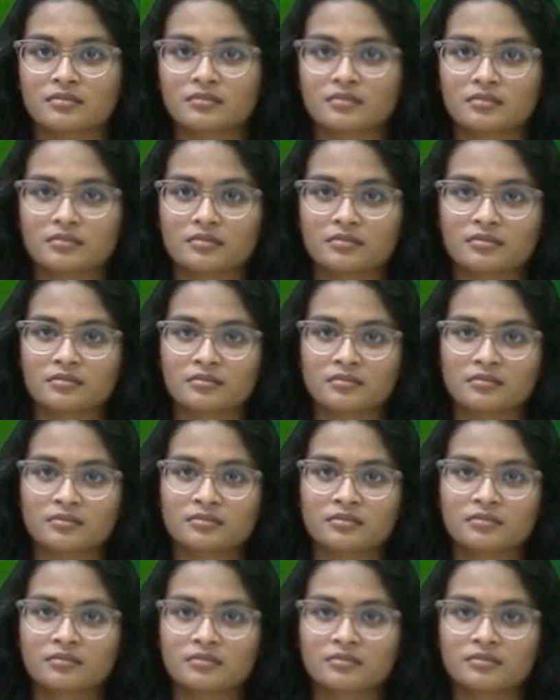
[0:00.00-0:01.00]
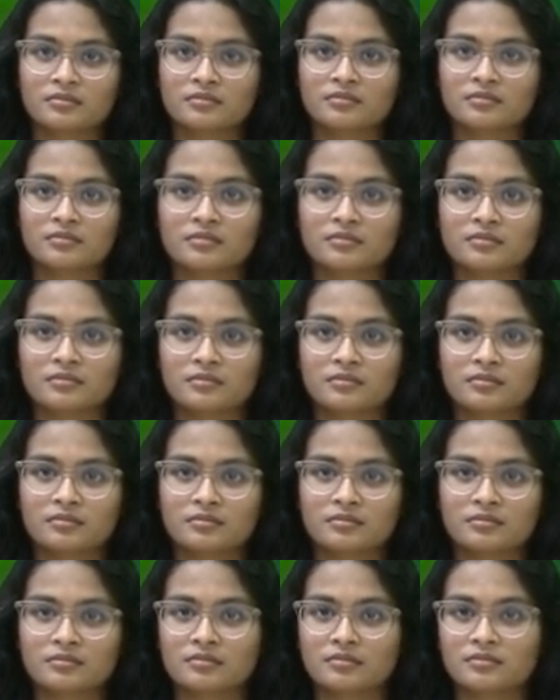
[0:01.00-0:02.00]

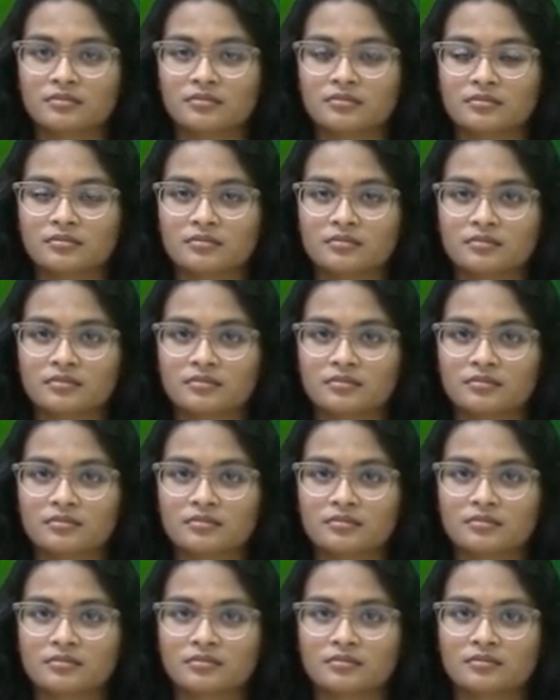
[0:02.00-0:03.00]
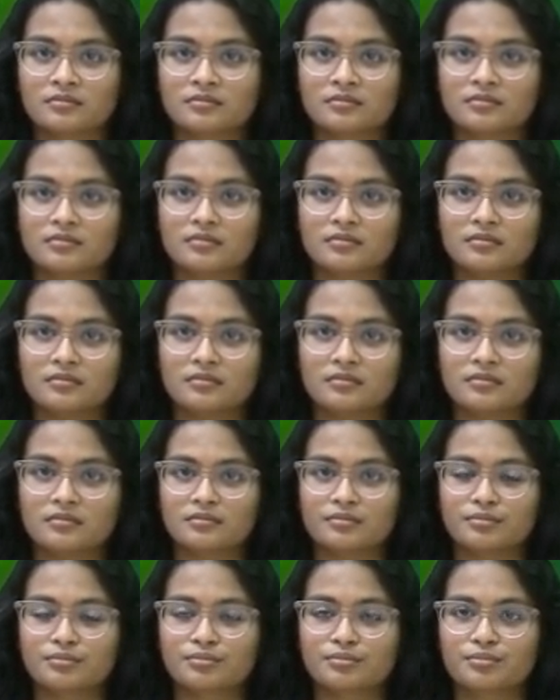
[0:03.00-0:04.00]

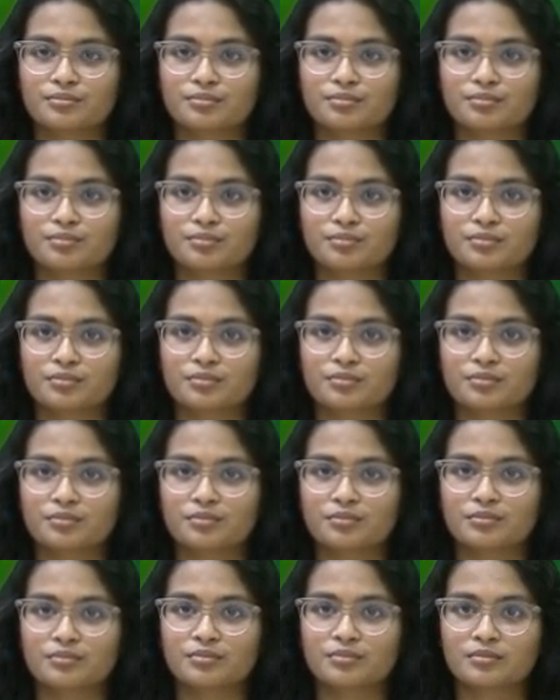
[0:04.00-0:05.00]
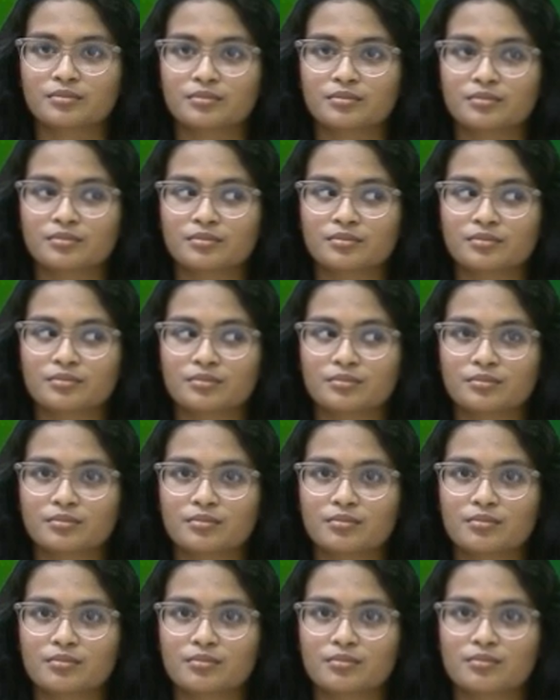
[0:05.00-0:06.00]

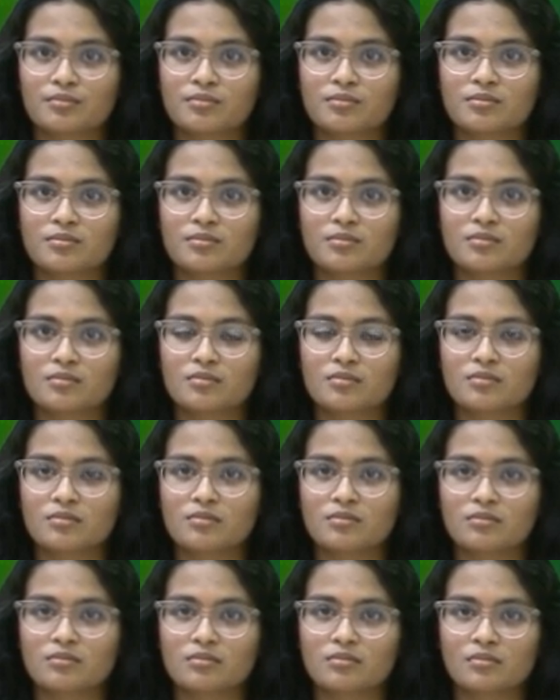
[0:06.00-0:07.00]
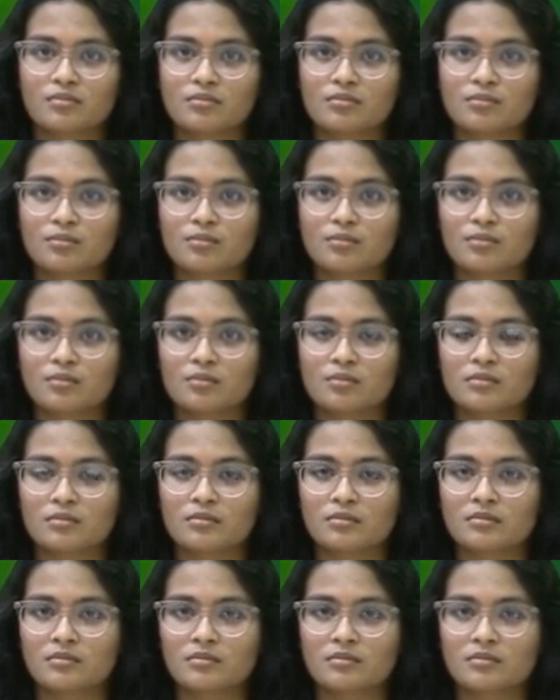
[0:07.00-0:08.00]
(silent)